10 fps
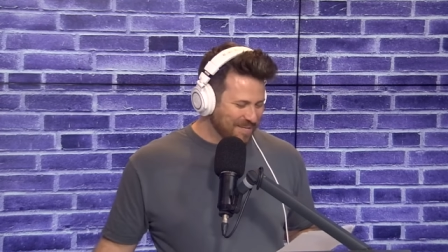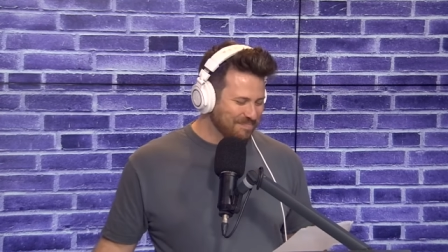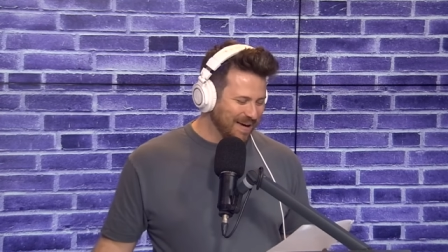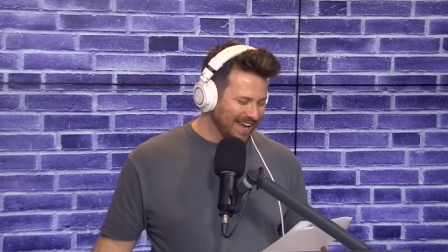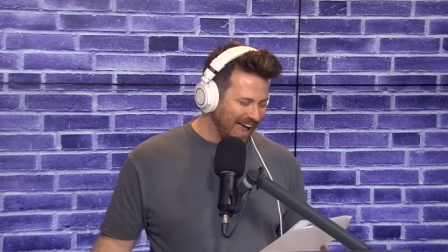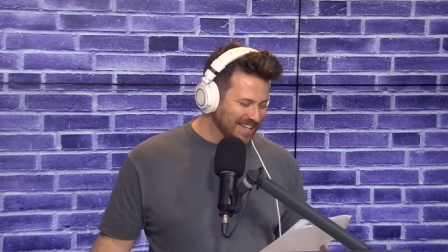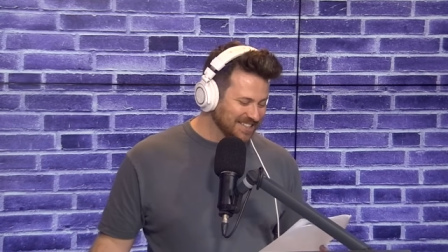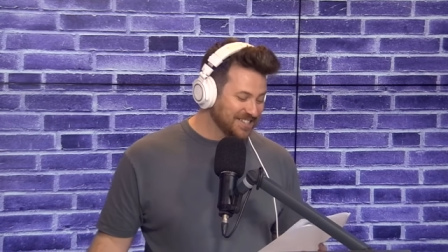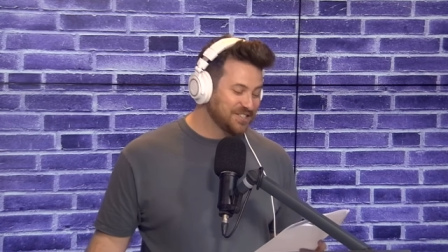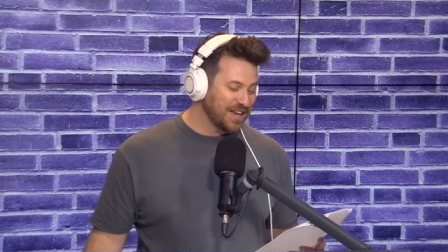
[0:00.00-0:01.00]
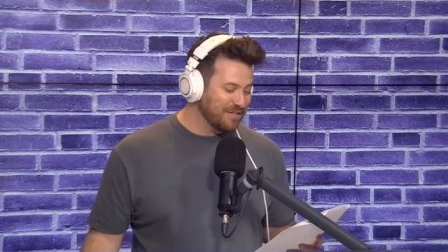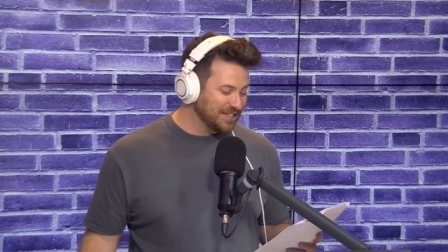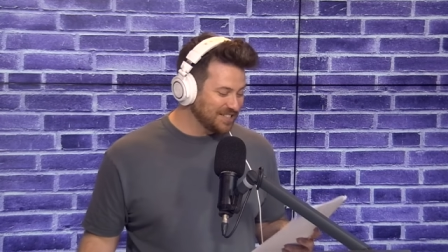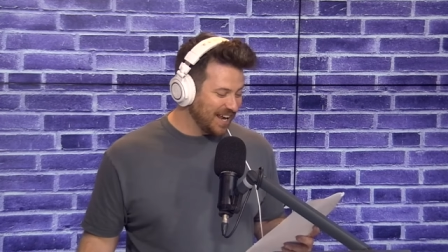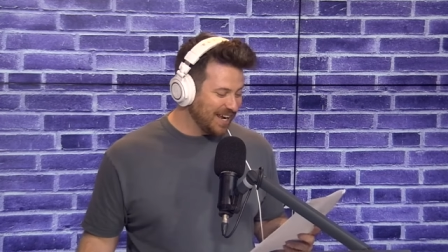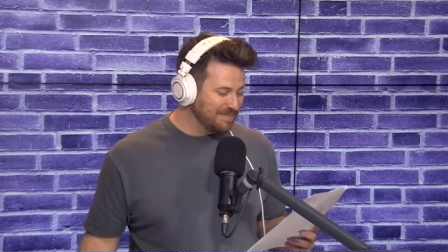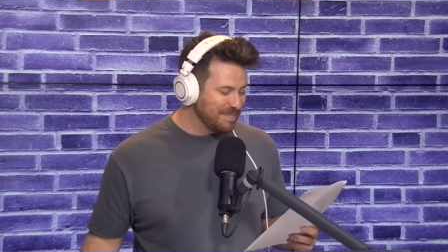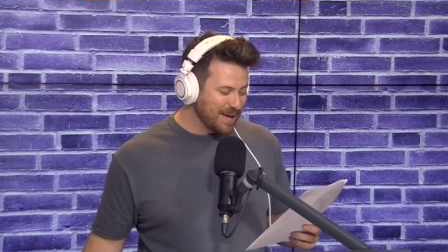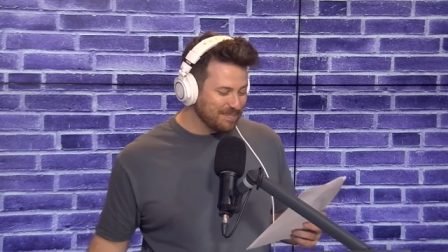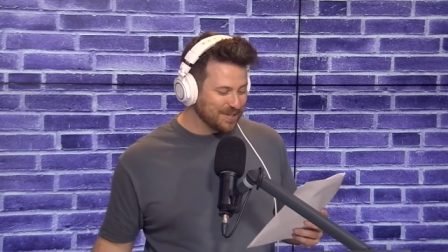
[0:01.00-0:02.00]
Me and seventeen
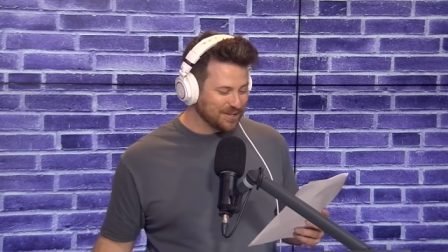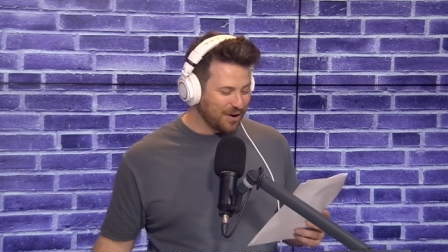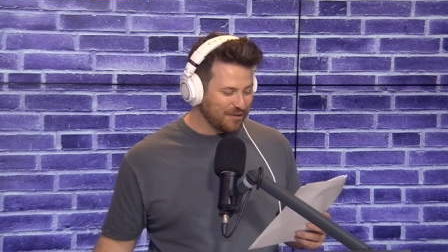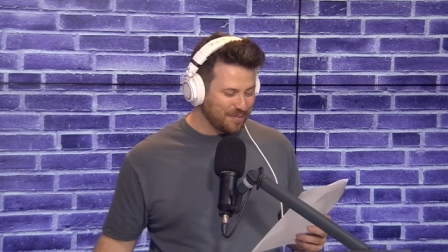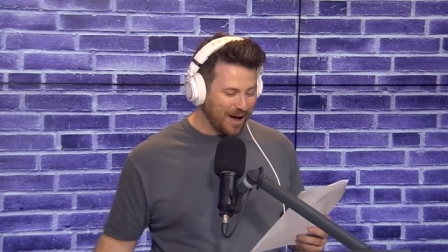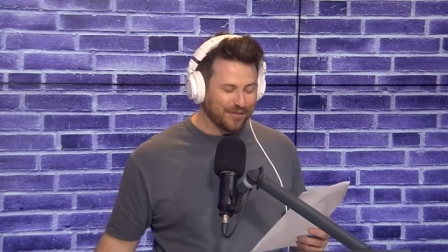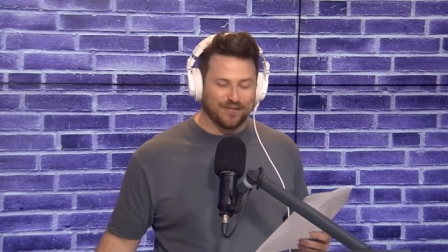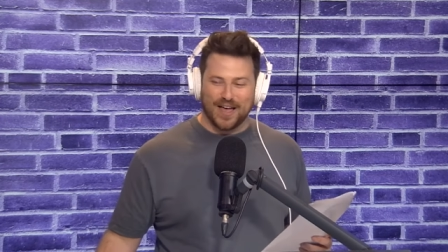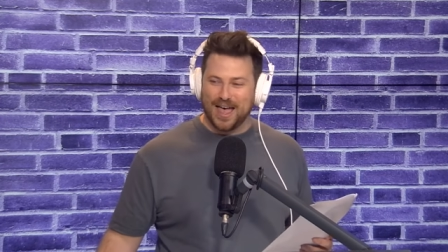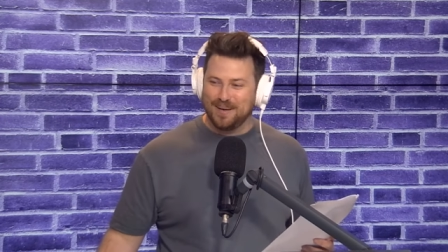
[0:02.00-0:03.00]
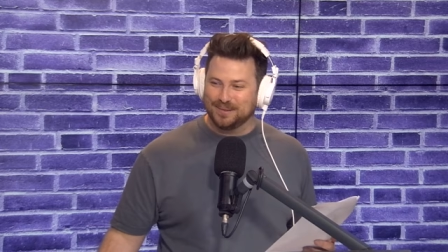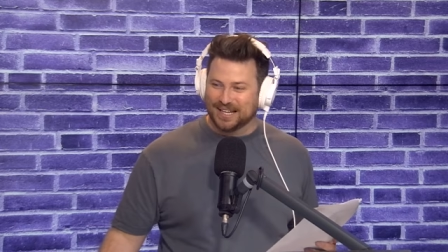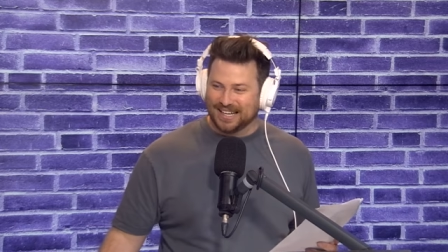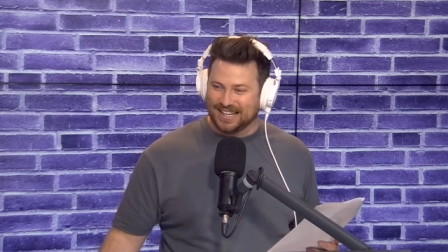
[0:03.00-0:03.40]
members of my family.